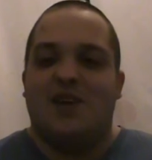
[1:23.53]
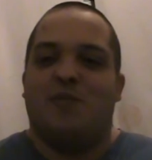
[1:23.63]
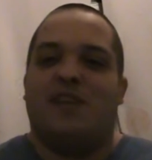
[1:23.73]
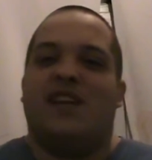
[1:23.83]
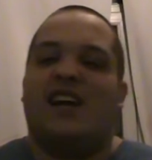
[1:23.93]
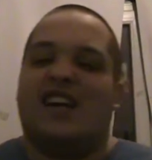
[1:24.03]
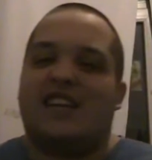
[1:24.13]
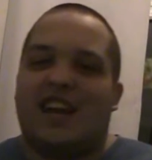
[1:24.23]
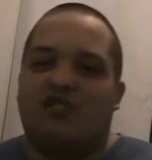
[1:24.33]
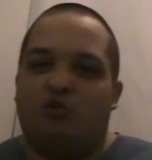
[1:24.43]
But then
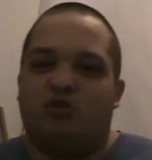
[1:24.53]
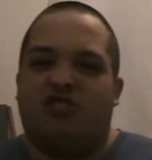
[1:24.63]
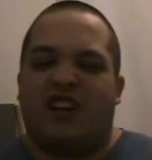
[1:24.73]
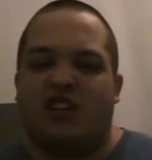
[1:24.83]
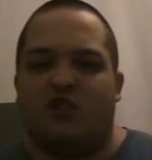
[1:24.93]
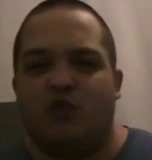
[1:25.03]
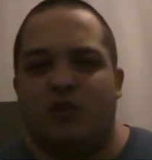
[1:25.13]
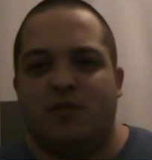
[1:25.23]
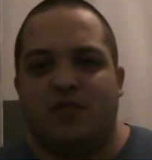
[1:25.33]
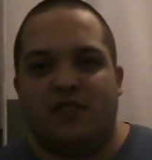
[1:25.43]
Akashi was talking to
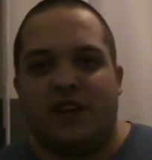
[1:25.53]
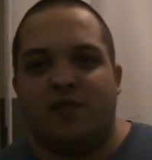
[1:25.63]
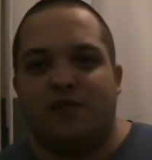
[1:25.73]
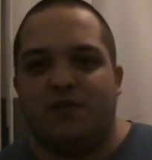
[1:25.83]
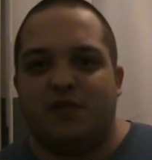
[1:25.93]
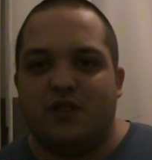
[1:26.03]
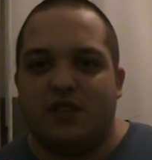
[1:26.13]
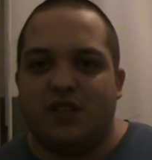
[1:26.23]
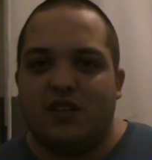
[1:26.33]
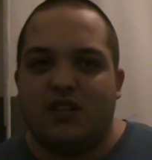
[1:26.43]
himself.
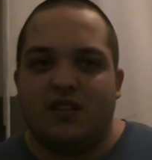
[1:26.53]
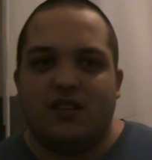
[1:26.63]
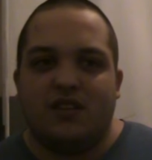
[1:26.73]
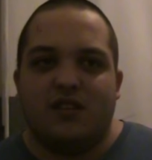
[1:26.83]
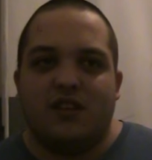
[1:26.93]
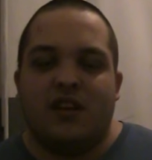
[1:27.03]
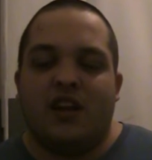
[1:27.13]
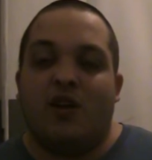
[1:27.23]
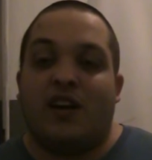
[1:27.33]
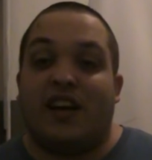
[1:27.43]
And
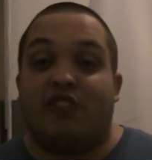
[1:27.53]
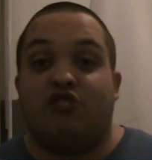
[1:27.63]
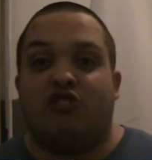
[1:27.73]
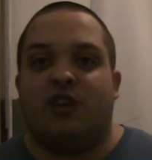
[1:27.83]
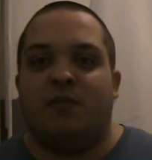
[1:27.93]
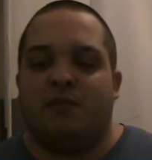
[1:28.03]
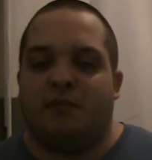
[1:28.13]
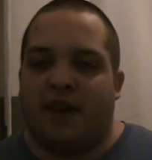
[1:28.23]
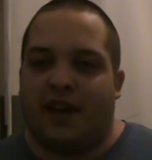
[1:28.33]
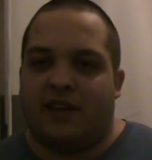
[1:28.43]
now Akashi's coming
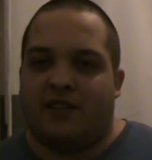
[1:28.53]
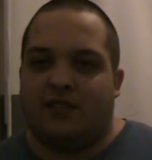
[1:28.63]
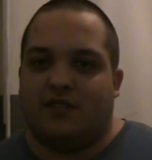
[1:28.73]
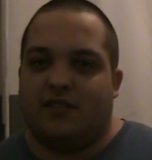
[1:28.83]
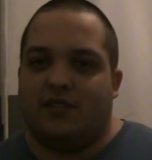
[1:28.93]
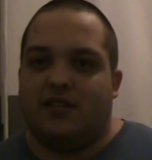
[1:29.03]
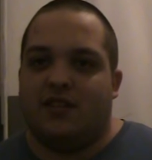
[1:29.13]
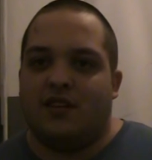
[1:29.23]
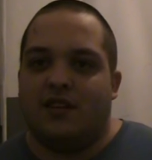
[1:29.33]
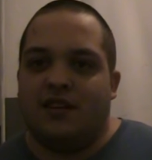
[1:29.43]
back.
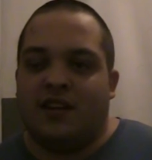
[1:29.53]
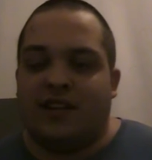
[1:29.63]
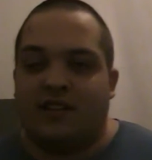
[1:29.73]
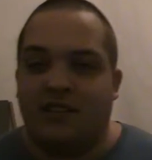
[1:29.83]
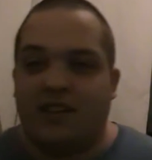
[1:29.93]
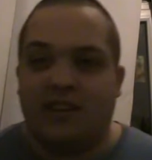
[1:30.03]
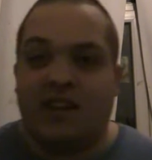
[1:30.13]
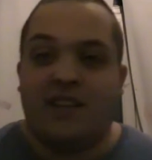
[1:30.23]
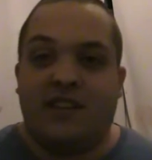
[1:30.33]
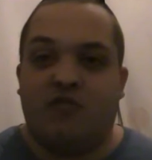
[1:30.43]
Not
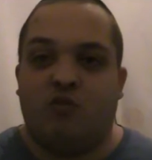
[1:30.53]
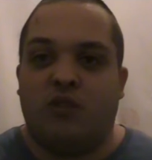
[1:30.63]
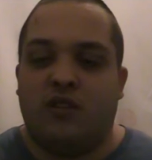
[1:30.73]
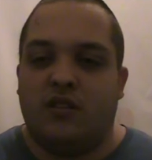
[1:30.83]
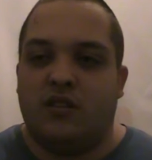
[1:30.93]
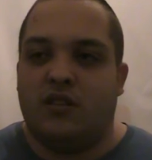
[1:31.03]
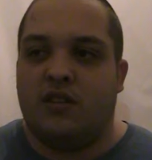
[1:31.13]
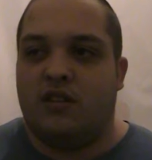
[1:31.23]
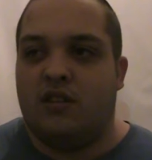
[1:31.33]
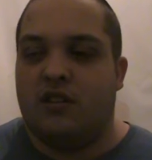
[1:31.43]
this one,
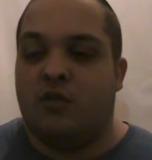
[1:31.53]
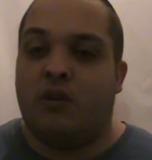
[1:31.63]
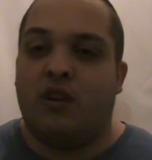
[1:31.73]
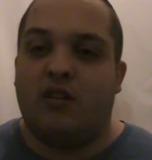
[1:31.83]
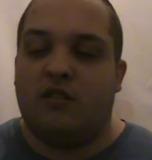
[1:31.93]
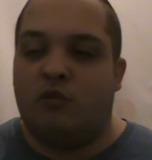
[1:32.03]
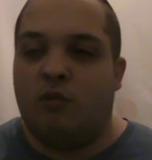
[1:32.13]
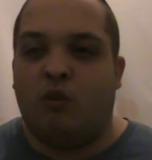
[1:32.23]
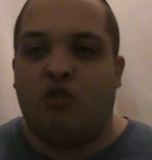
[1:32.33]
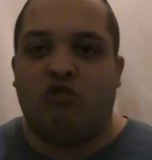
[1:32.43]
the
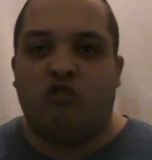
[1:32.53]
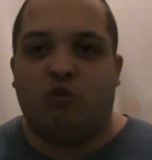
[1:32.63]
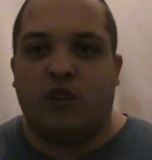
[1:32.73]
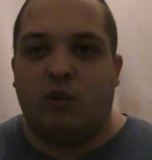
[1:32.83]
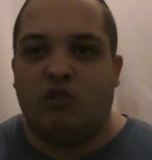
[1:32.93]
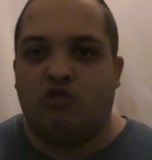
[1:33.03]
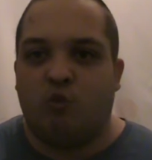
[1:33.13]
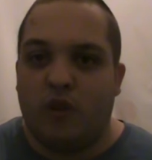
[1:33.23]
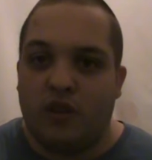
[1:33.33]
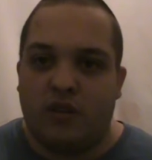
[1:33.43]
remorseless one that wants to
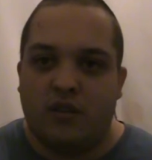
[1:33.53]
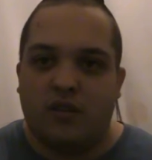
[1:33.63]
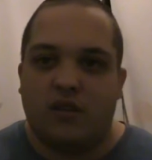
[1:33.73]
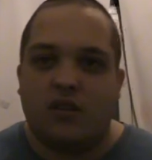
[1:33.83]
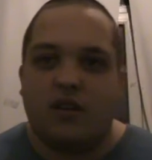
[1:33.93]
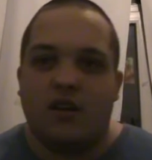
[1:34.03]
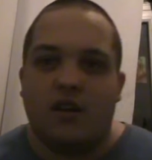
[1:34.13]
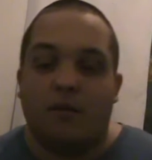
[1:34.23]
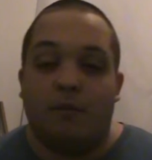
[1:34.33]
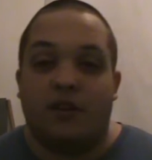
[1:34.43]
win,
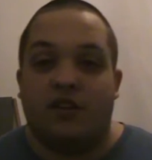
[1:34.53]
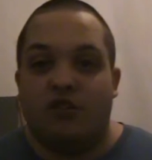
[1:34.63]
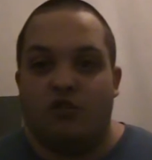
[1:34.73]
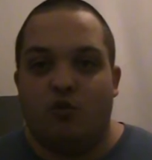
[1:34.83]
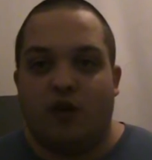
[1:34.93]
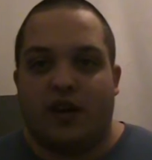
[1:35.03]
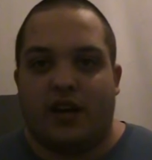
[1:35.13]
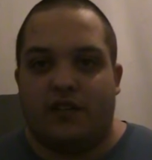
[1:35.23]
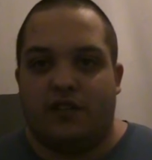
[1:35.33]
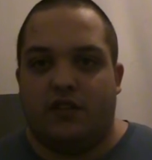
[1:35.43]
but the new
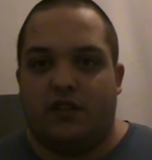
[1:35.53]
Akashi,